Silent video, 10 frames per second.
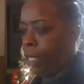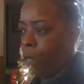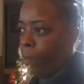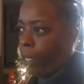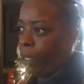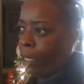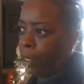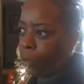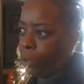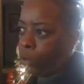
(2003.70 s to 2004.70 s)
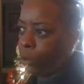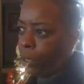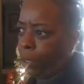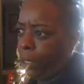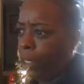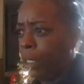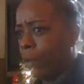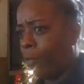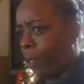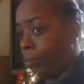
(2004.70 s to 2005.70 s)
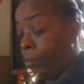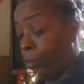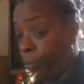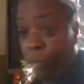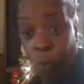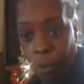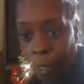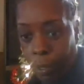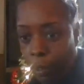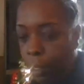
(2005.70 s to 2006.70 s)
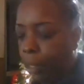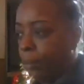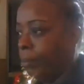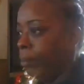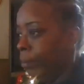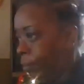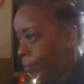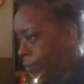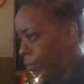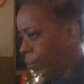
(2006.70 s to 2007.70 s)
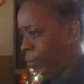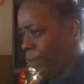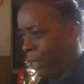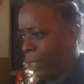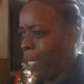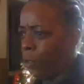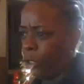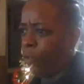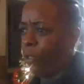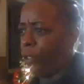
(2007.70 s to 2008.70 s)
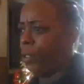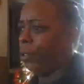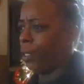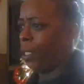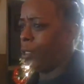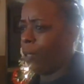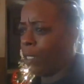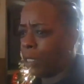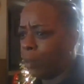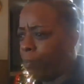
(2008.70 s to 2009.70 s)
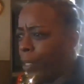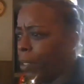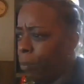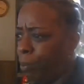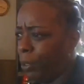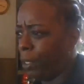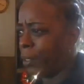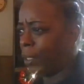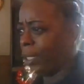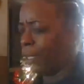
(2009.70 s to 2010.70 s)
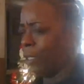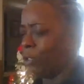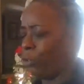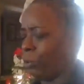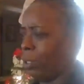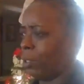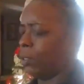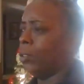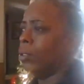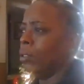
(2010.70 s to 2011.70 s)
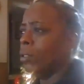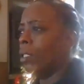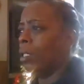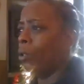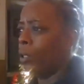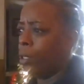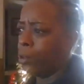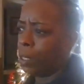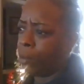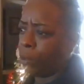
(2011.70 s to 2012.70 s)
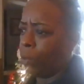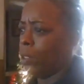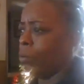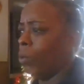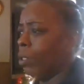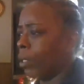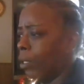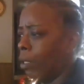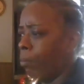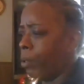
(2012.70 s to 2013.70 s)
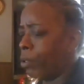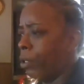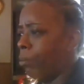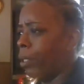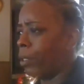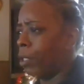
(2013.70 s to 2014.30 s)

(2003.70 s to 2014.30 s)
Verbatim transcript: Oh man, I had to quit drinking now about before last night. My tolerance is very low, guys. But I smell beer, I think I get drunk. And Lord knows I was one of the ones that love beer so much.